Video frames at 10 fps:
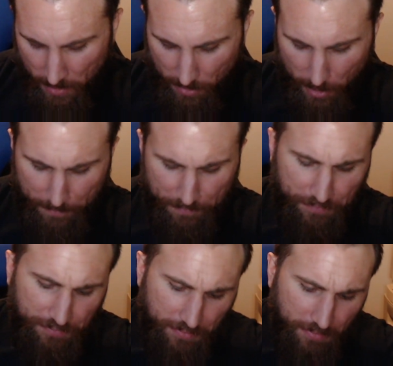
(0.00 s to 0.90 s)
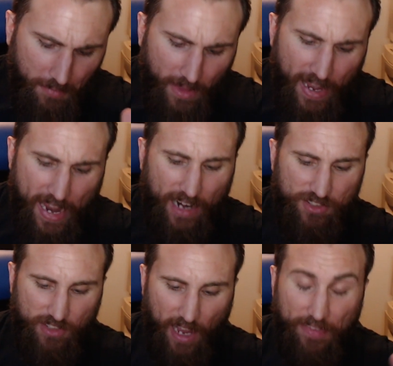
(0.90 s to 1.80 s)
So Out of
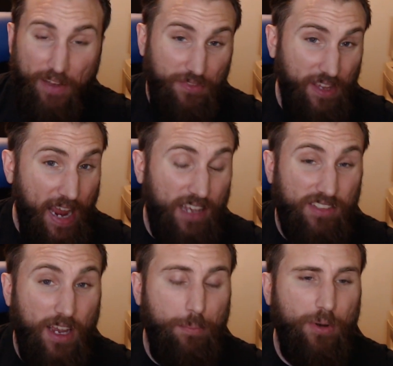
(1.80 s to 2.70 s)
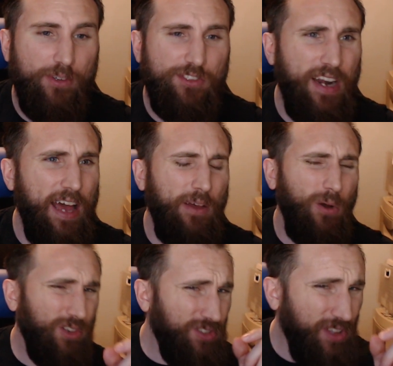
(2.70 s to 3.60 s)
Style definitely has that personality.
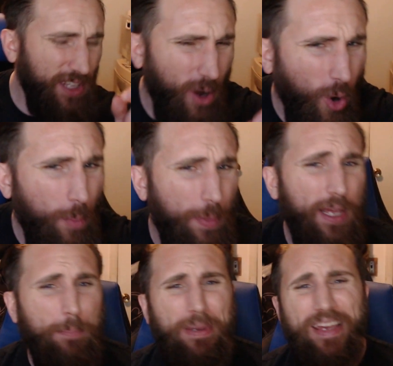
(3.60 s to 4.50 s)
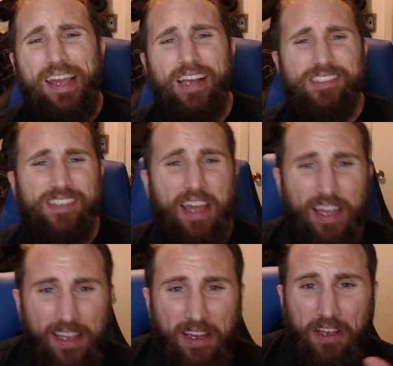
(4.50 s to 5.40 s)
Also, the opening
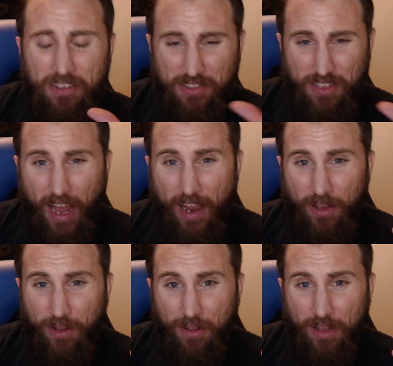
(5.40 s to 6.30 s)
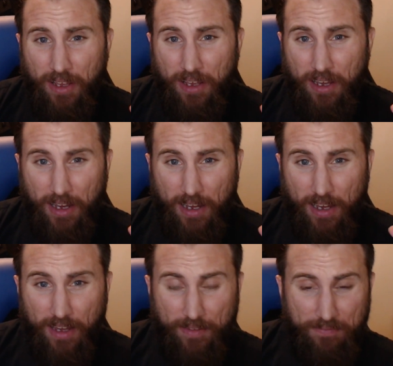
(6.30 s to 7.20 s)
PSA style
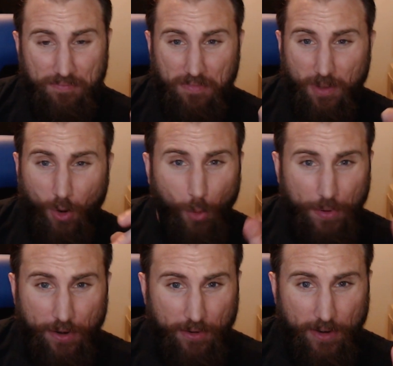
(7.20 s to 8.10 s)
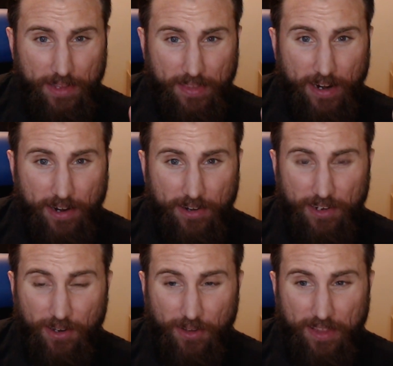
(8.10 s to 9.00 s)
opener right there,
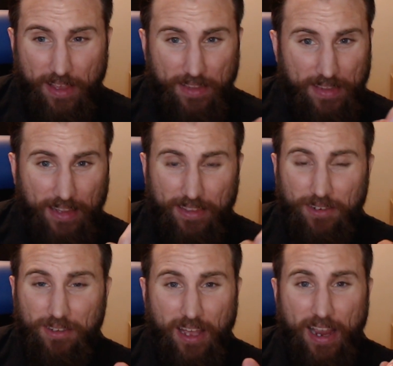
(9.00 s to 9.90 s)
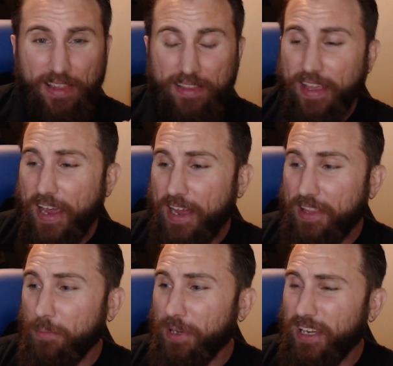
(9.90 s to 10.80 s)
you know, that little line that they had
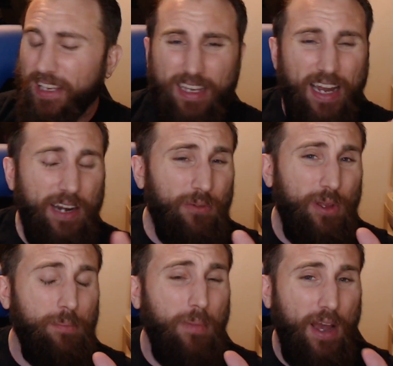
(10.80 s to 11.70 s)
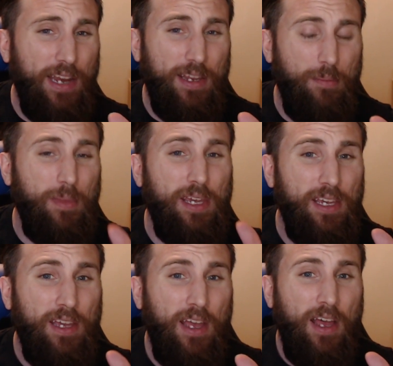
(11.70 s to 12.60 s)
in the beginning kind of reminded
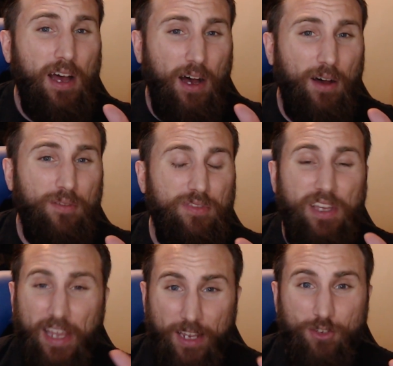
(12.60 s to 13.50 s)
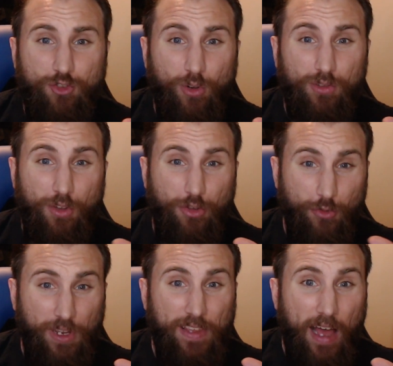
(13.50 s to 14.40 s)
me of the intro to
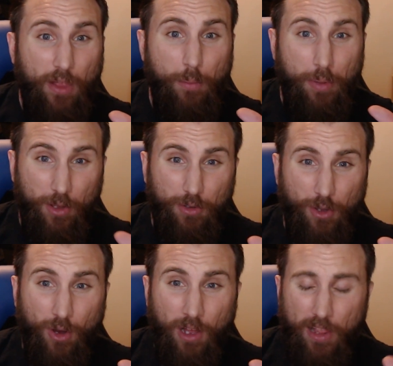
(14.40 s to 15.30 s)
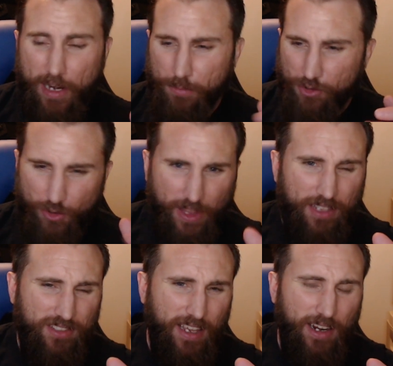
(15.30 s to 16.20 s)
$3 Bill, y'all. And I'm sure
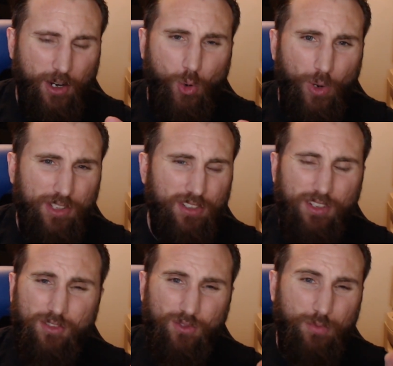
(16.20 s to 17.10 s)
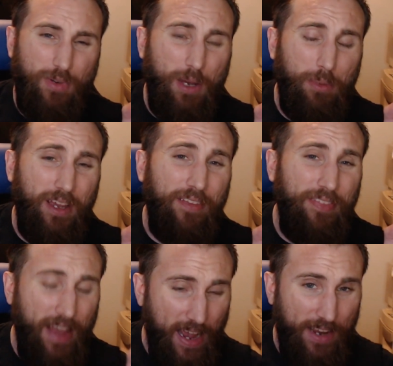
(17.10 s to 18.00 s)
that's not a coincidence. It was probably a
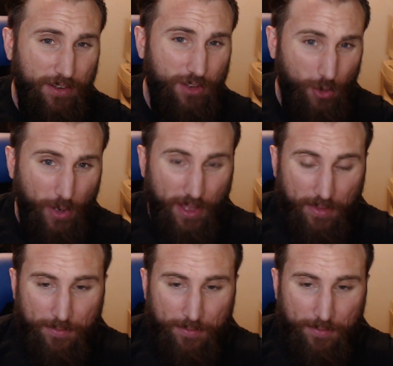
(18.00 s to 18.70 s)
nod to it.